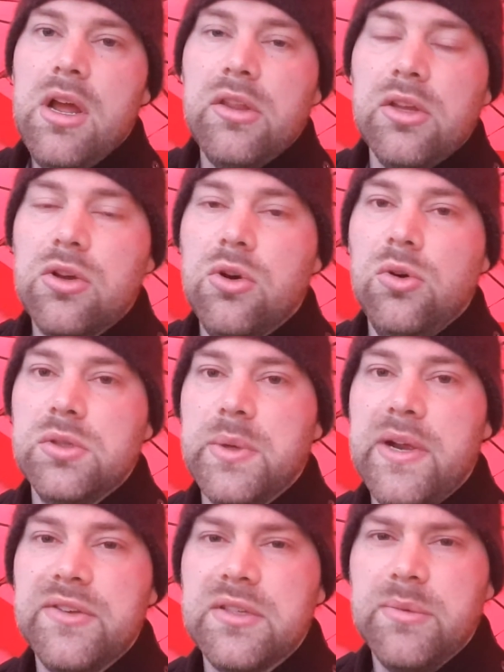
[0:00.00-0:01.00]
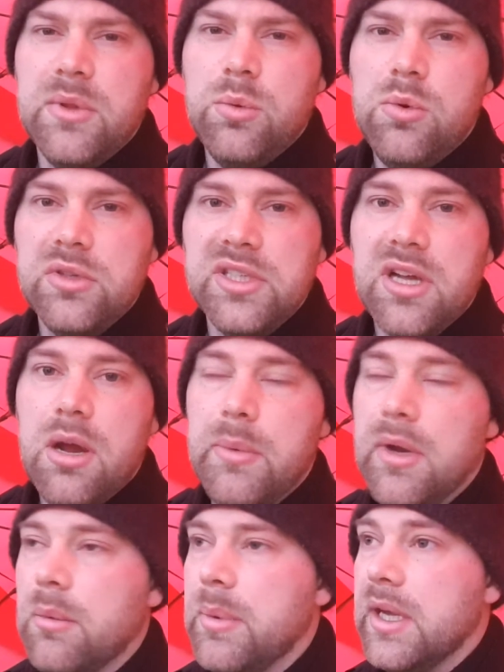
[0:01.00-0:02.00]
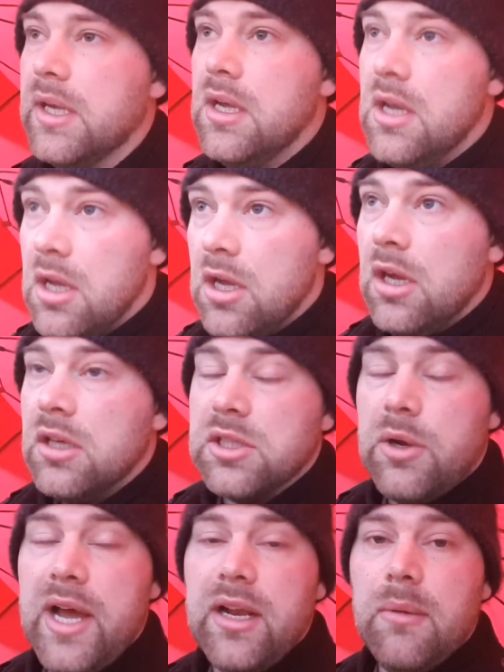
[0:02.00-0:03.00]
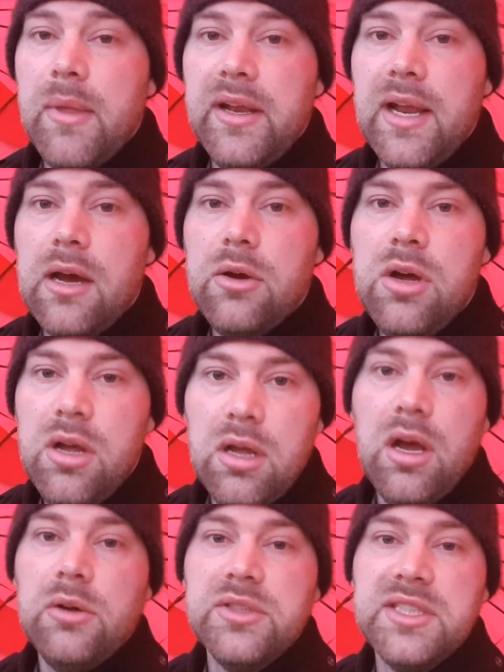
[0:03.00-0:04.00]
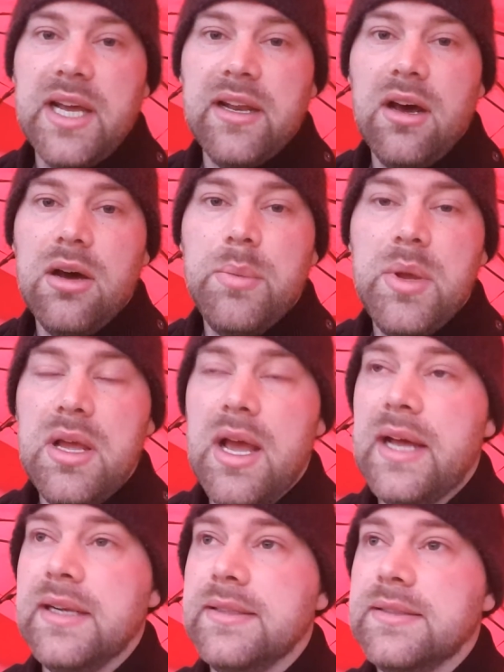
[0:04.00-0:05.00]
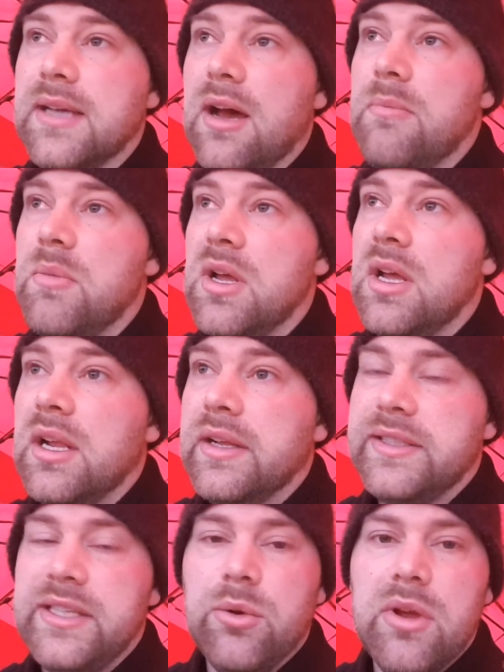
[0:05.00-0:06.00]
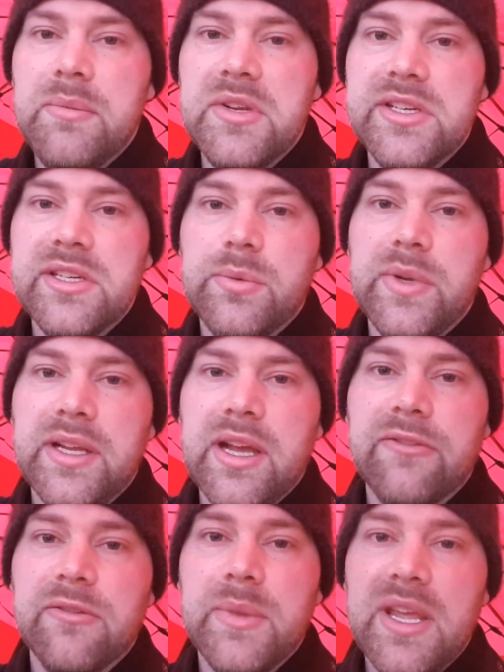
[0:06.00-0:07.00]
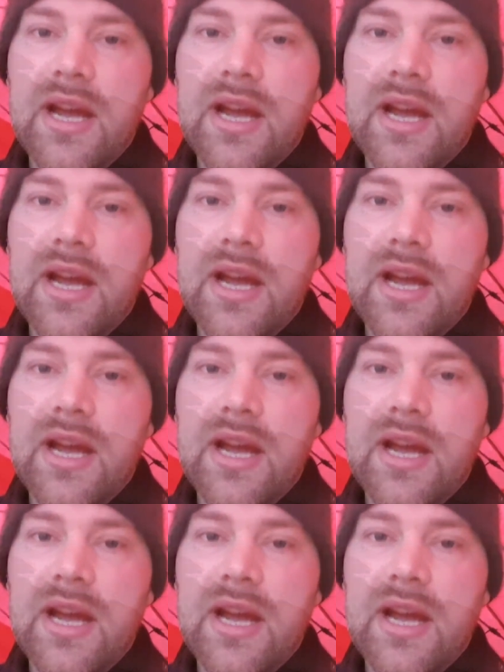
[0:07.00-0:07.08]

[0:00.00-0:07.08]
the causeway with some of the water coming up it. So I'll head up there now, I'll set up and see what images we can get from the